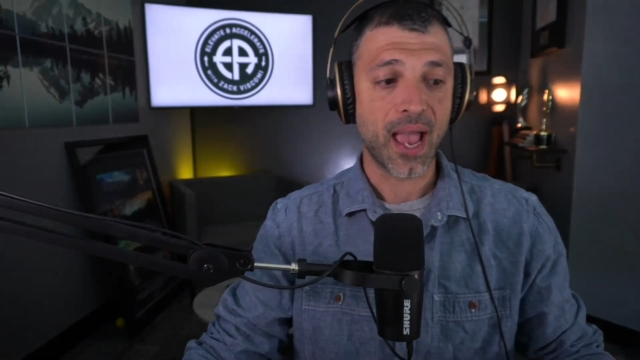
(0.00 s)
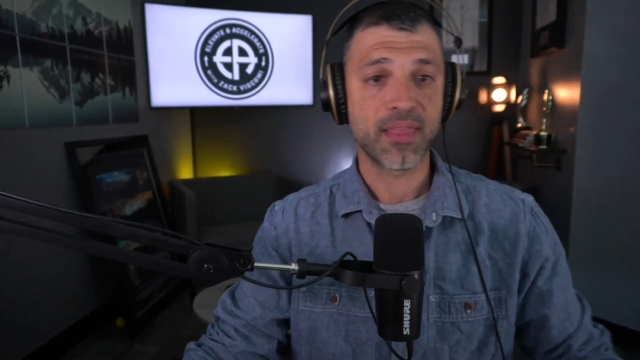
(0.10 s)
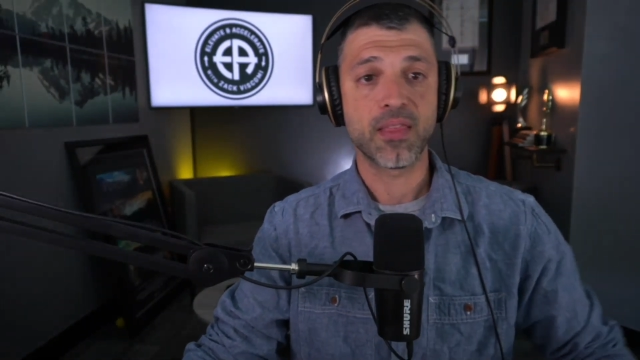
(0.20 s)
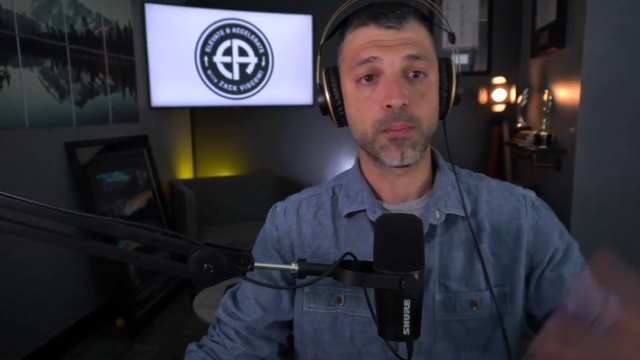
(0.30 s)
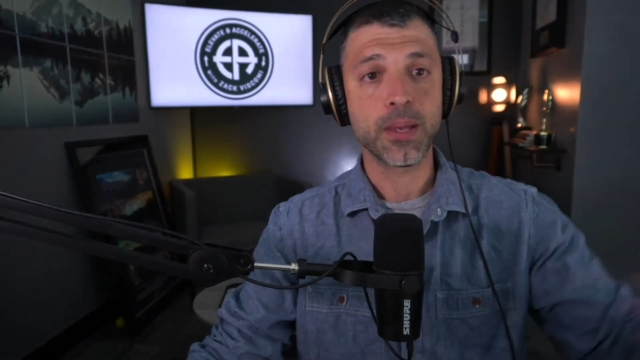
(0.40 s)

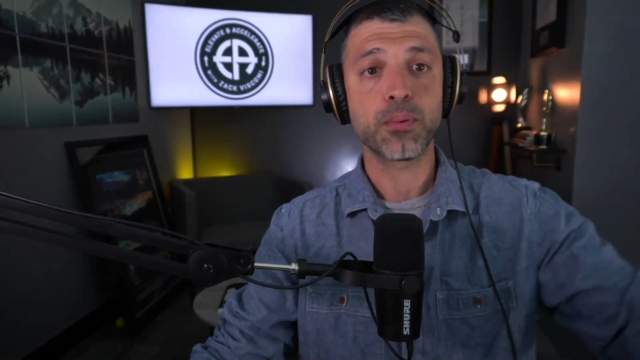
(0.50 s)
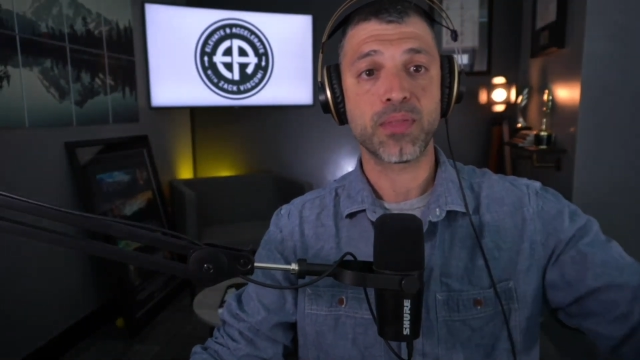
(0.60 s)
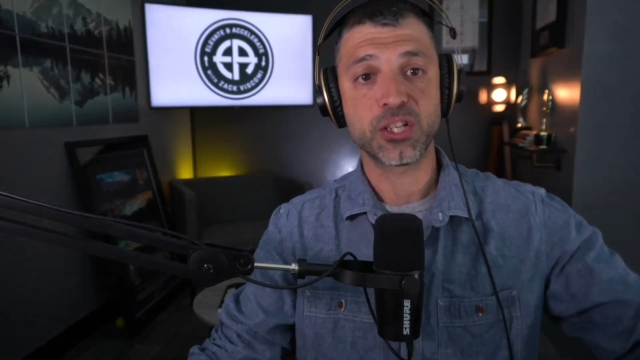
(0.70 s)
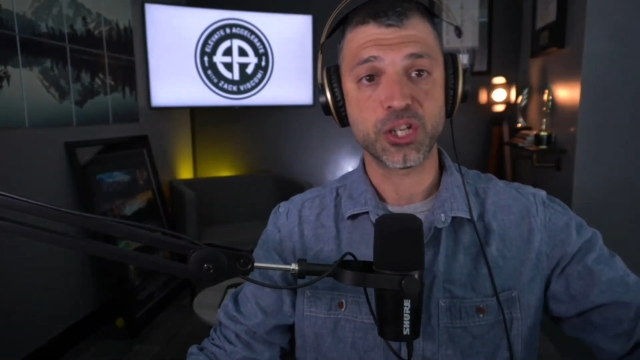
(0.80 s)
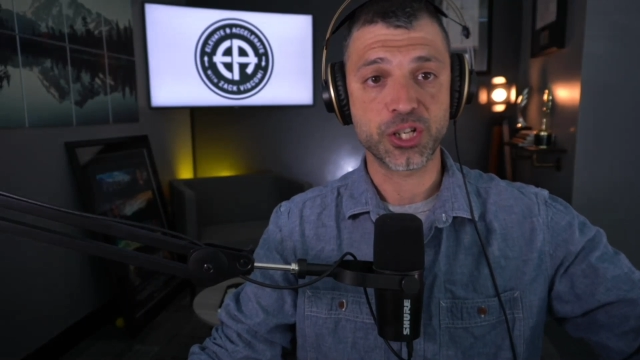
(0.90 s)
And then the
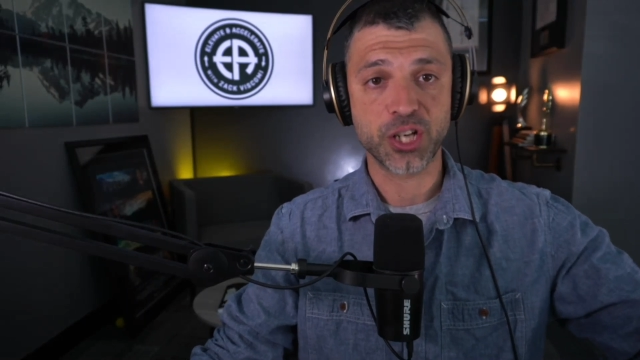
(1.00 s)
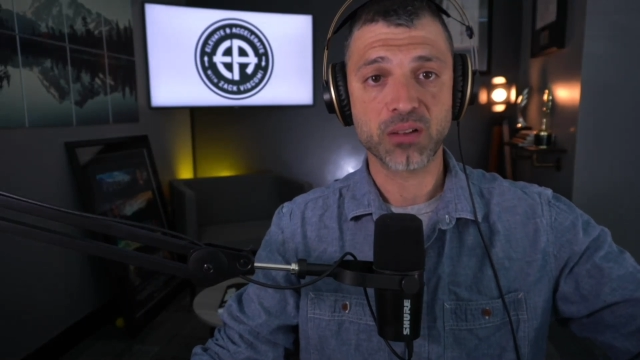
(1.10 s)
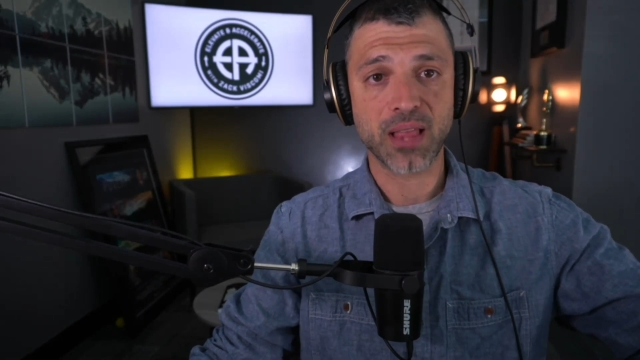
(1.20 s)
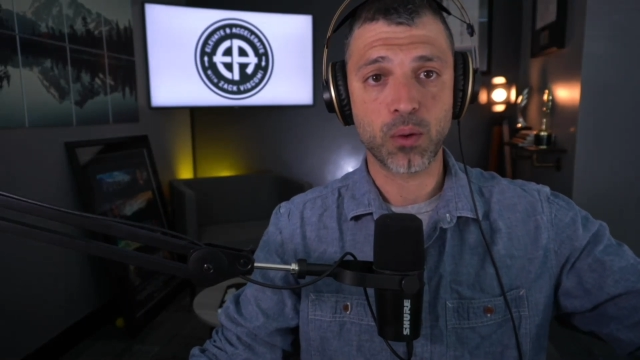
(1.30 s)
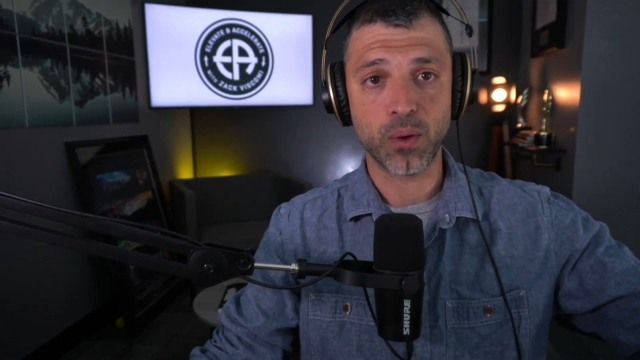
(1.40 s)
people that she
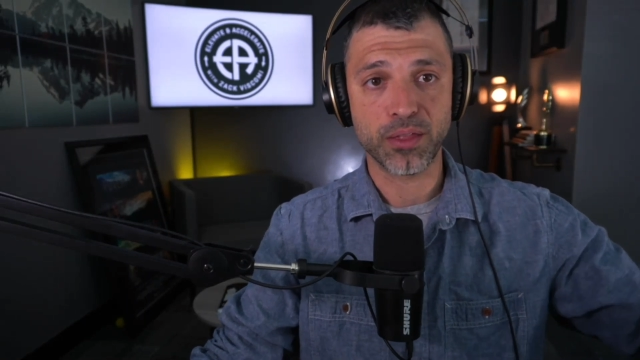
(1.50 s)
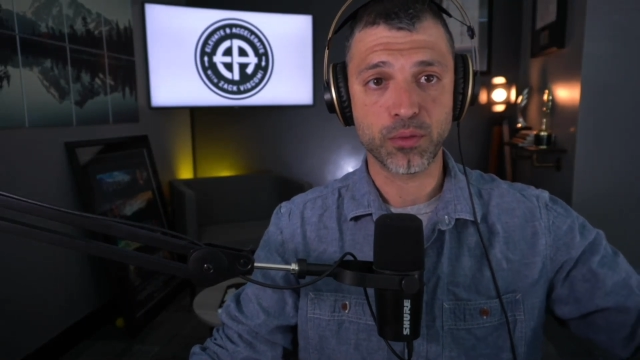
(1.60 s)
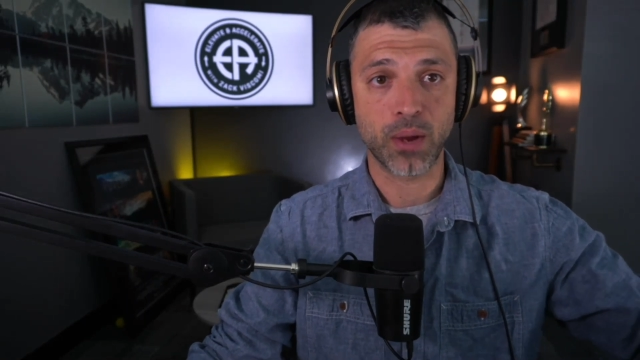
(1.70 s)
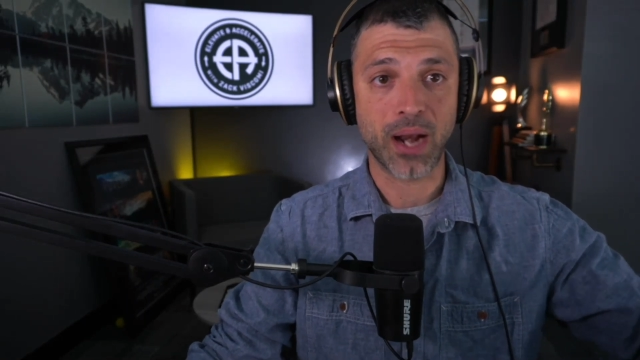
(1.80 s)
shared that with